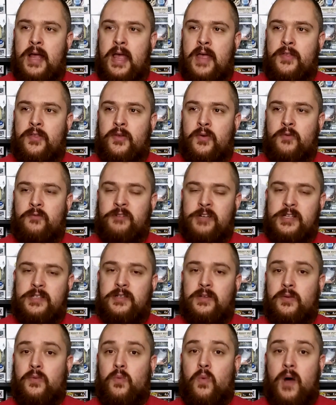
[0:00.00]
and the
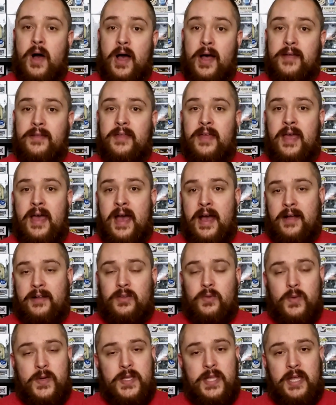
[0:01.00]
reason why they act
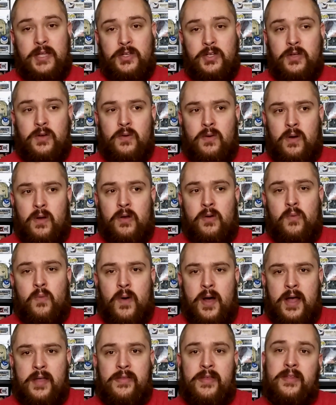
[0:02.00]
the way they do and
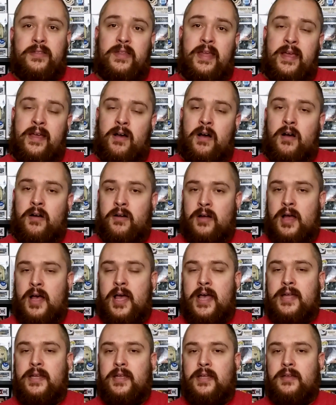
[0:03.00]
why that they are
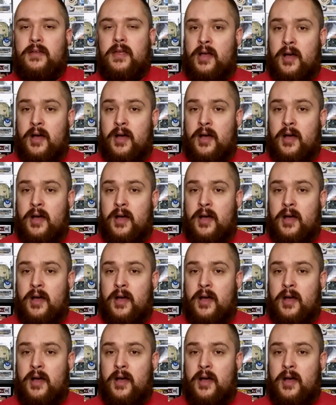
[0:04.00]
hiding